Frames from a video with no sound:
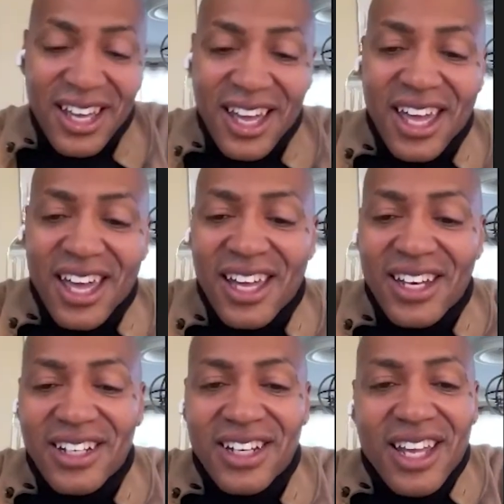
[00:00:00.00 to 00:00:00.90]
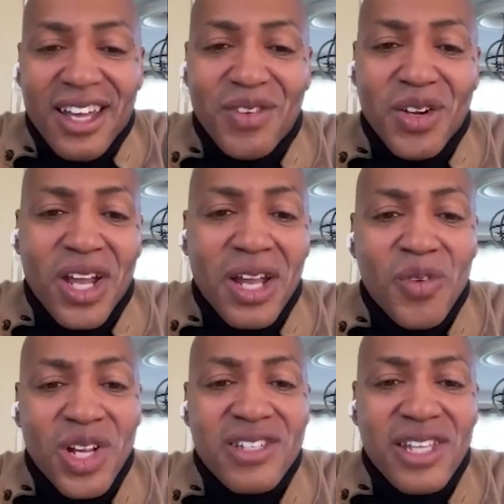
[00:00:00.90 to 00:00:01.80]
Mm-hmm. And mm-hmm. if you're in
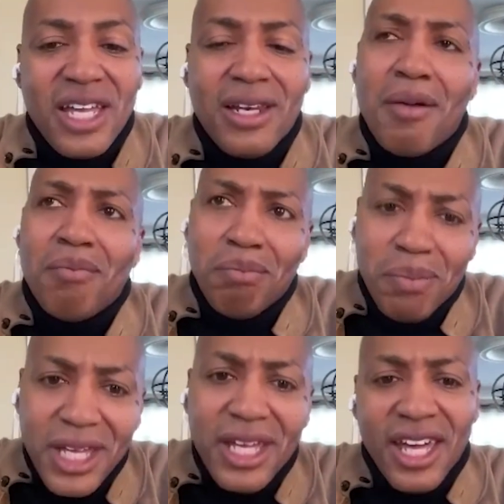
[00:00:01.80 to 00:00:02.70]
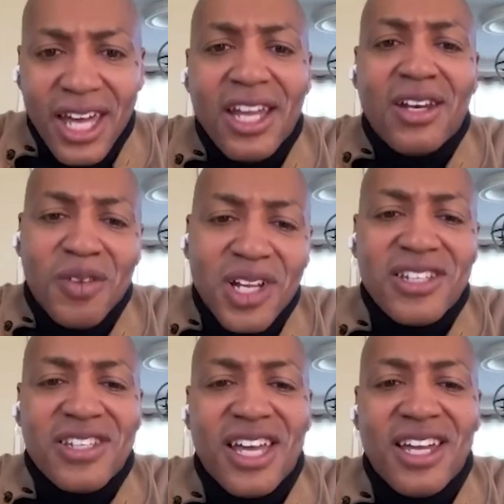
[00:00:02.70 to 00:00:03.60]
real estate, be in real
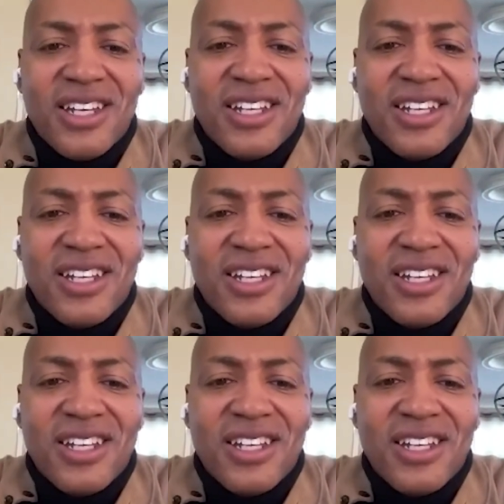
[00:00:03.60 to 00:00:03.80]
estate.